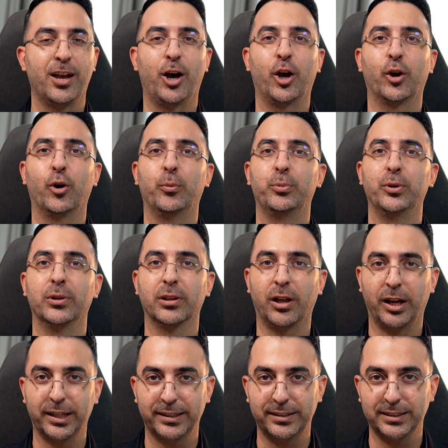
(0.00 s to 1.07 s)
I hope you
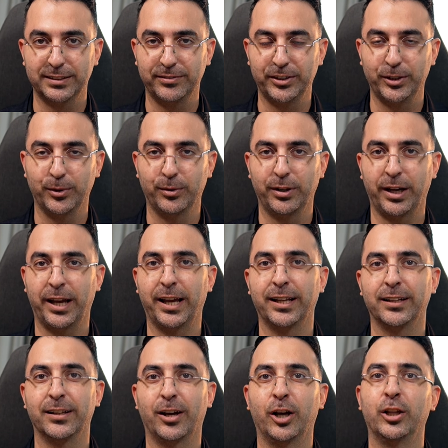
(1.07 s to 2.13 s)
liked this video
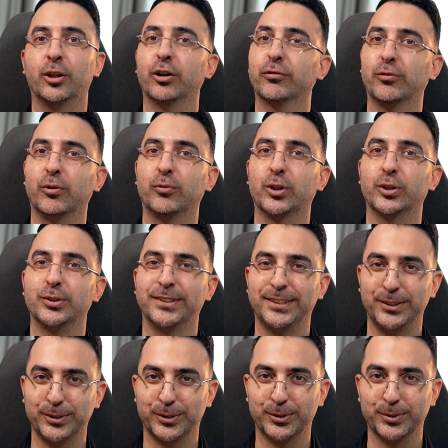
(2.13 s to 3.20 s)
and I look forward to
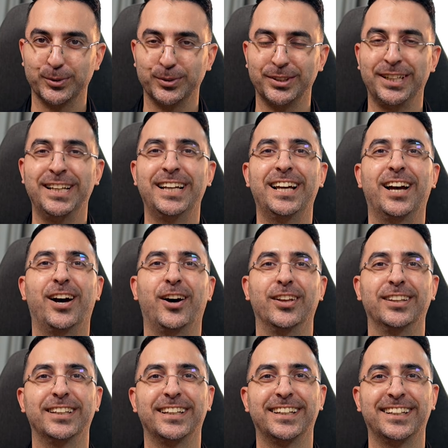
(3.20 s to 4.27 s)
see you soon
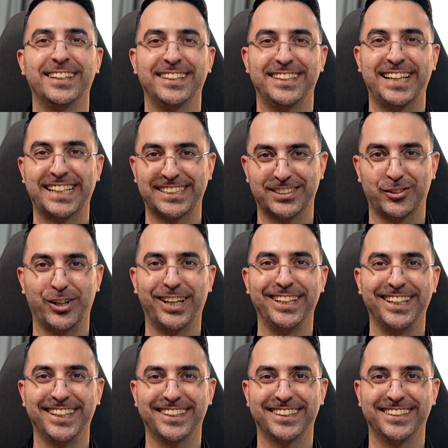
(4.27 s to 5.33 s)
on the next training.